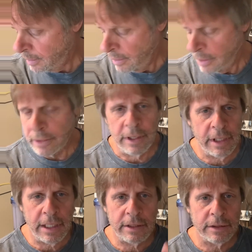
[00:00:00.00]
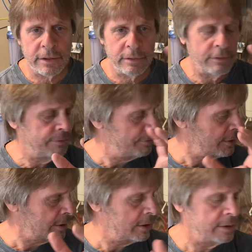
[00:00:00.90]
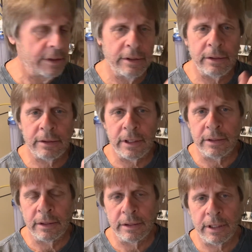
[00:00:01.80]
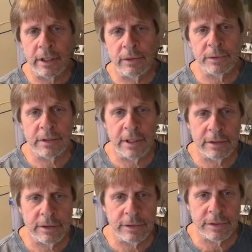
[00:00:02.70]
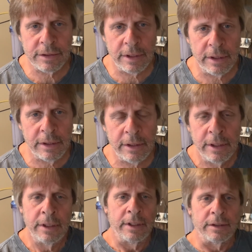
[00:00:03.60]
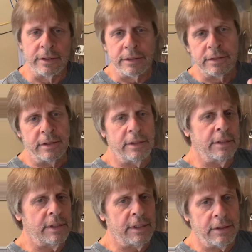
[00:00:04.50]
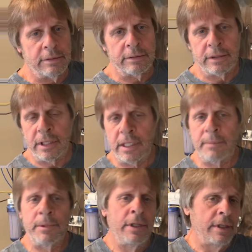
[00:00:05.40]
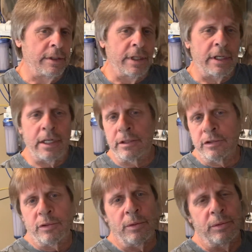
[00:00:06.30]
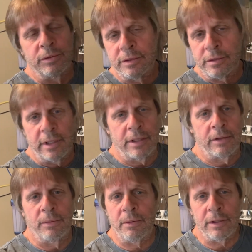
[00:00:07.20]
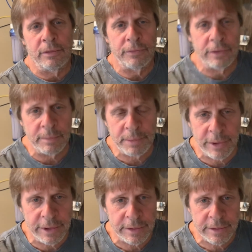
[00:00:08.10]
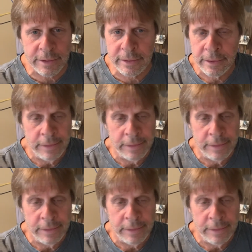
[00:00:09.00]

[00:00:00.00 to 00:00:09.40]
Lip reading: and they got this little funky deal that goes onto your sink, and they sit on the countertop, and they got these hoses that go all over the place, and